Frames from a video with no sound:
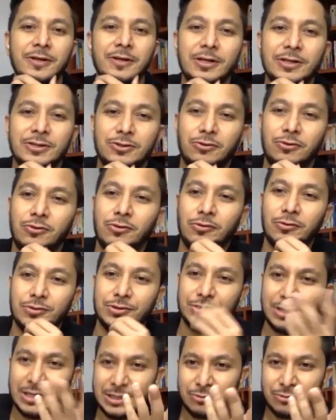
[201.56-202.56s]
So
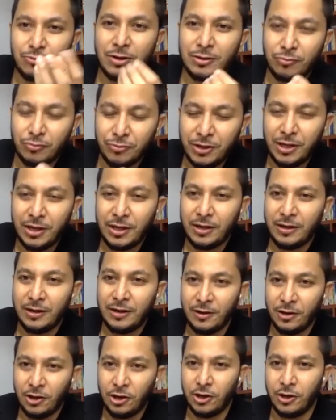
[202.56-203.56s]
that's why today,
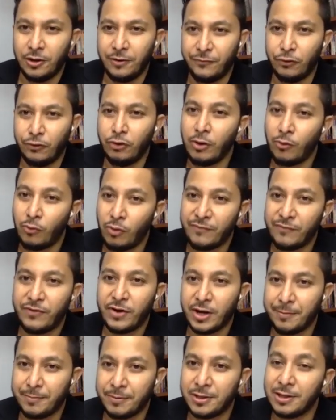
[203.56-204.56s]
if you look at what Far
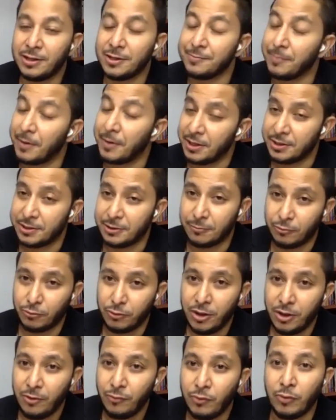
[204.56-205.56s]
Capital is buying
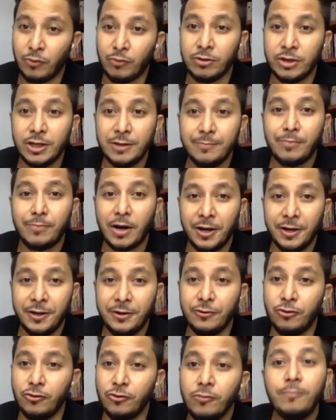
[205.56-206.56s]
today, we only buy
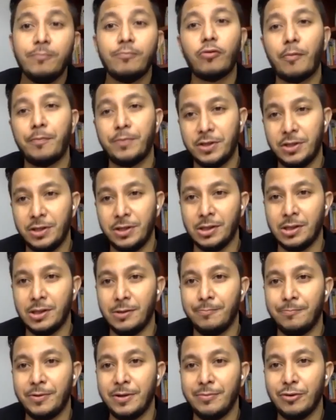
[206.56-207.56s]
new property
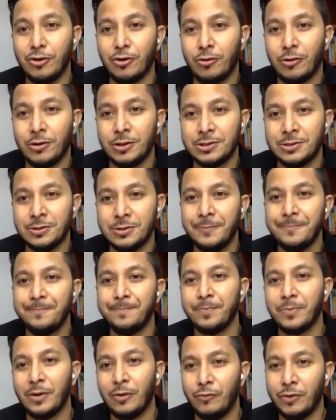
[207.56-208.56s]
simply because
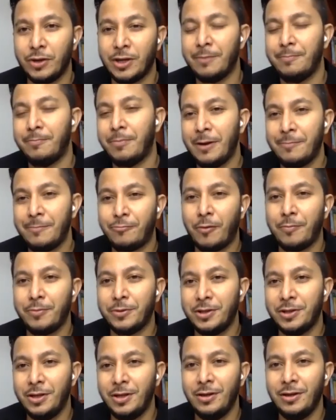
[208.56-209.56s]
we can buy
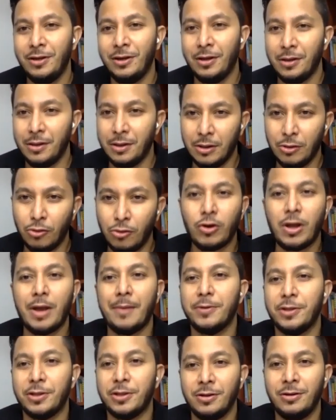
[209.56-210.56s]
property, no
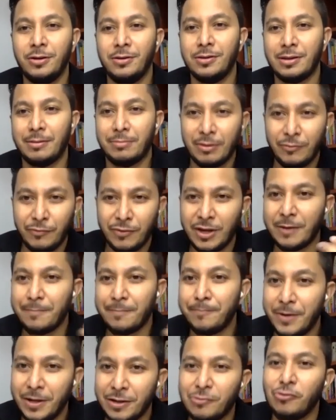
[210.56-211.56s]
capital. Sometimes we get
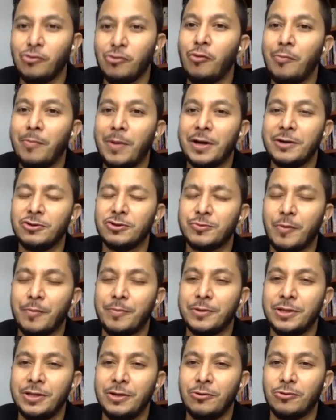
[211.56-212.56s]
paid to go buy those
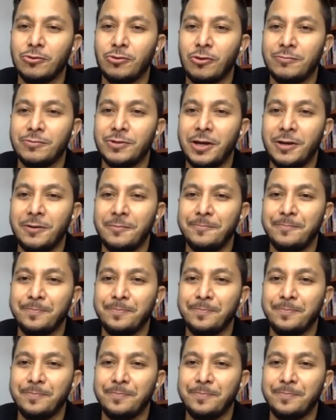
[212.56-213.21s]
property. On top of that,